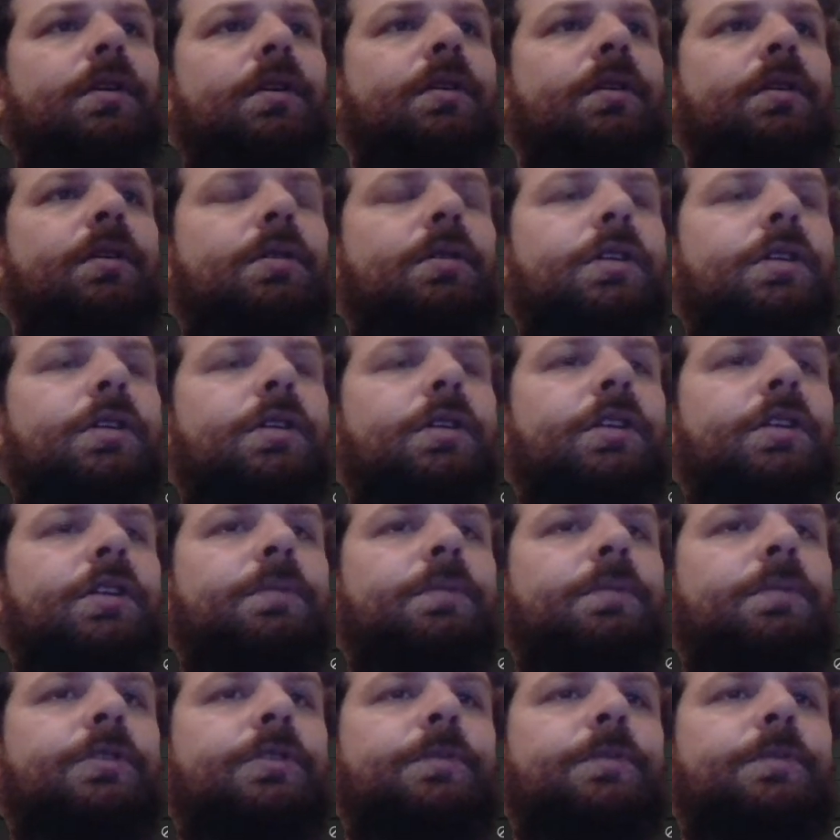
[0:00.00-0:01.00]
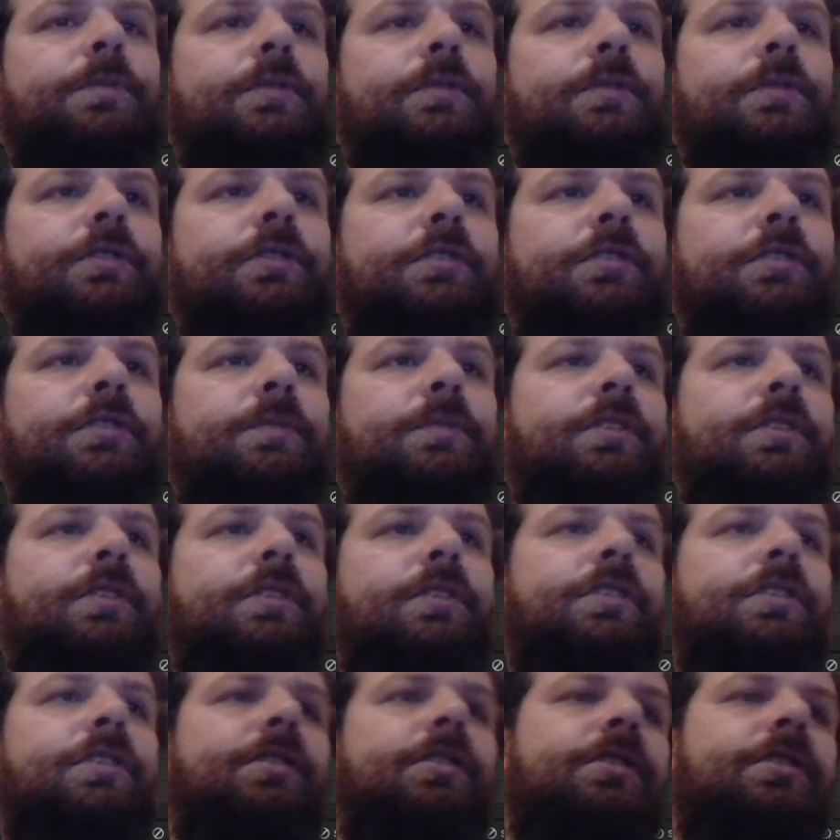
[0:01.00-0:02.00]
Okay, post process
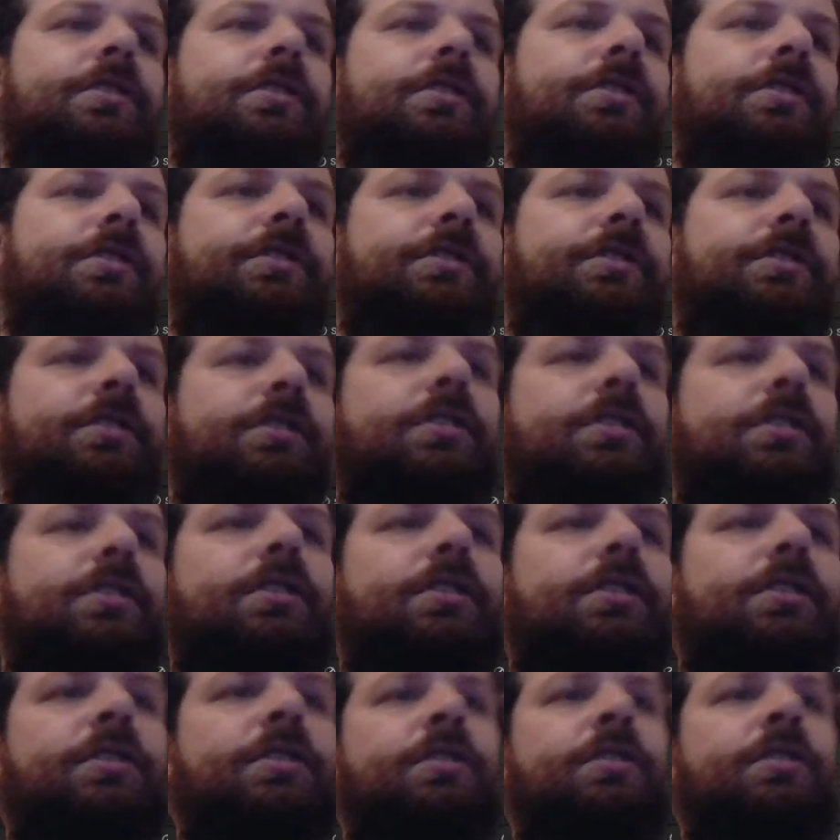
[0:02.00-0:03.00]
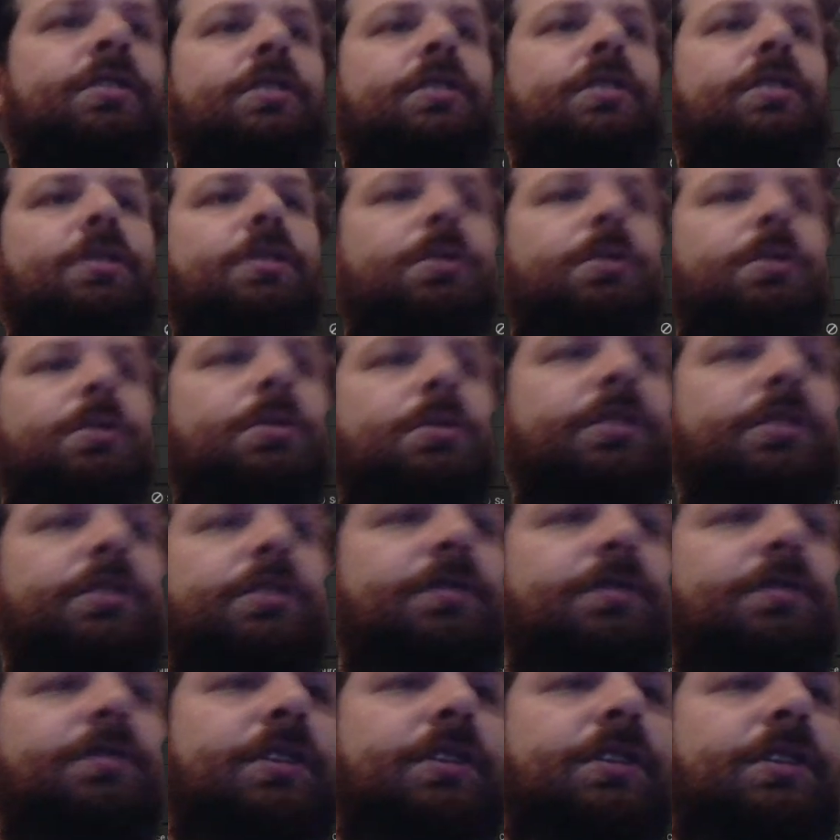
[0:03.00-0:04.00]
materials, and then on
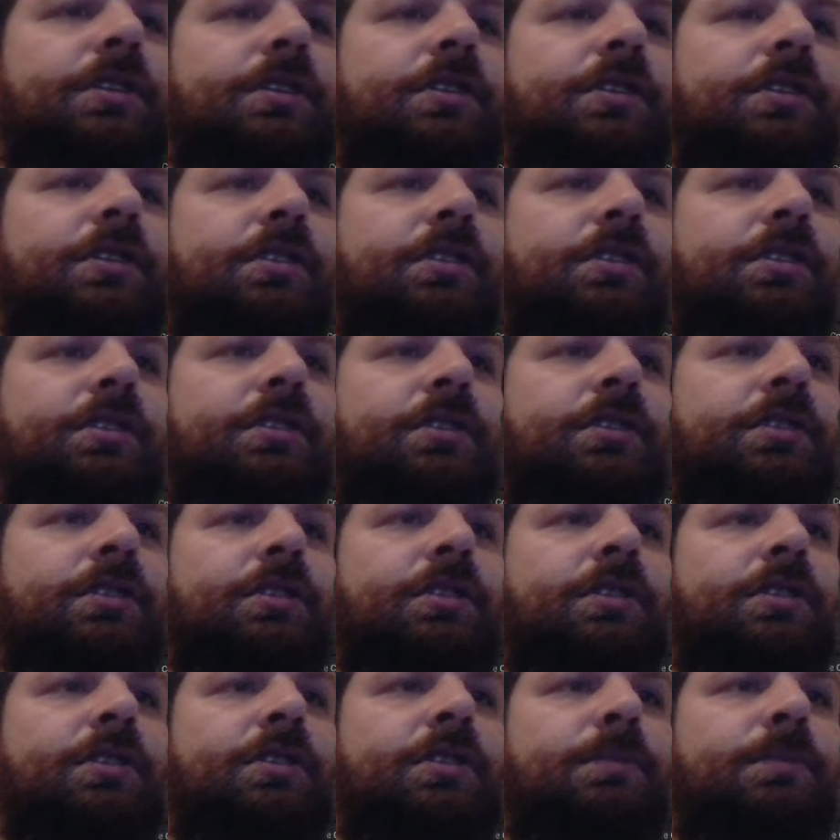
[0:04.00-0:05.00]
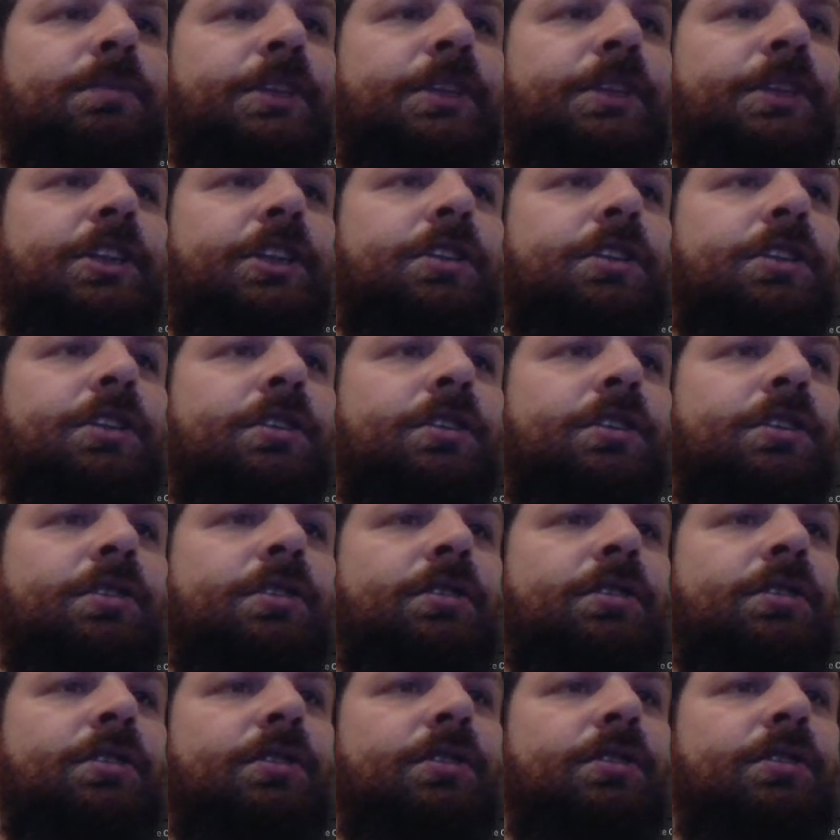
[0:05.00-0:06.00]
event gen,
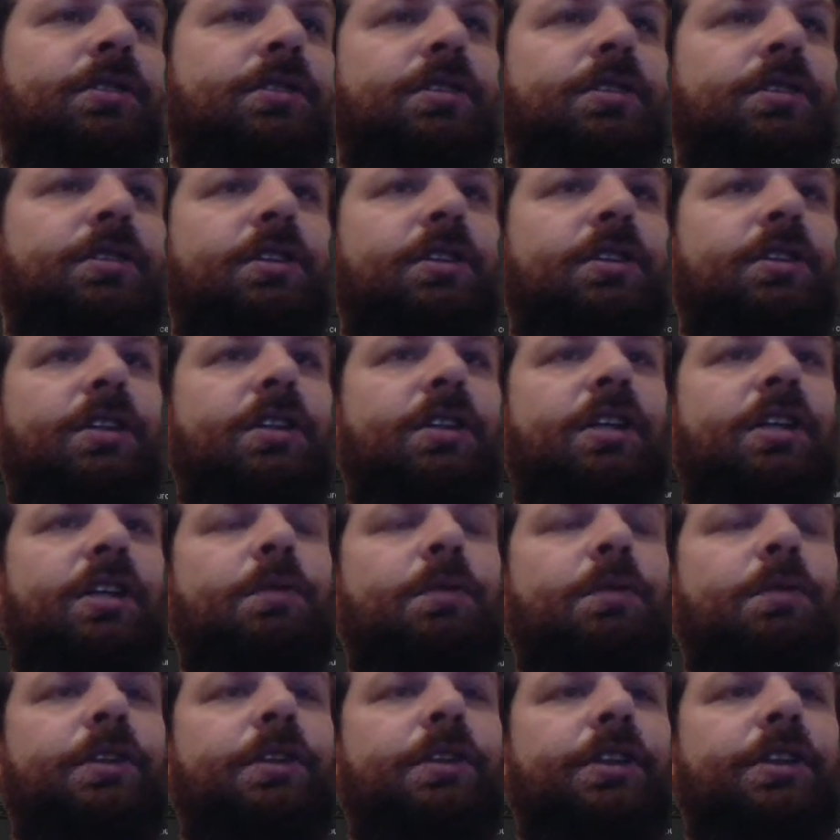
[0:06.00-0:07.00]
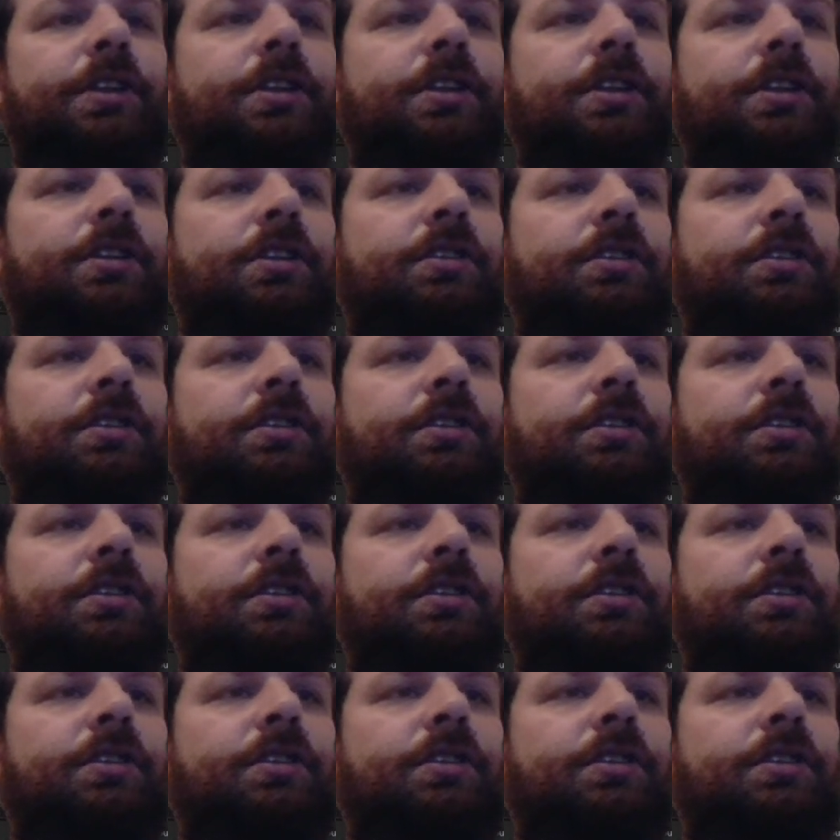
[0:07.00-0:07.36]
I wanna get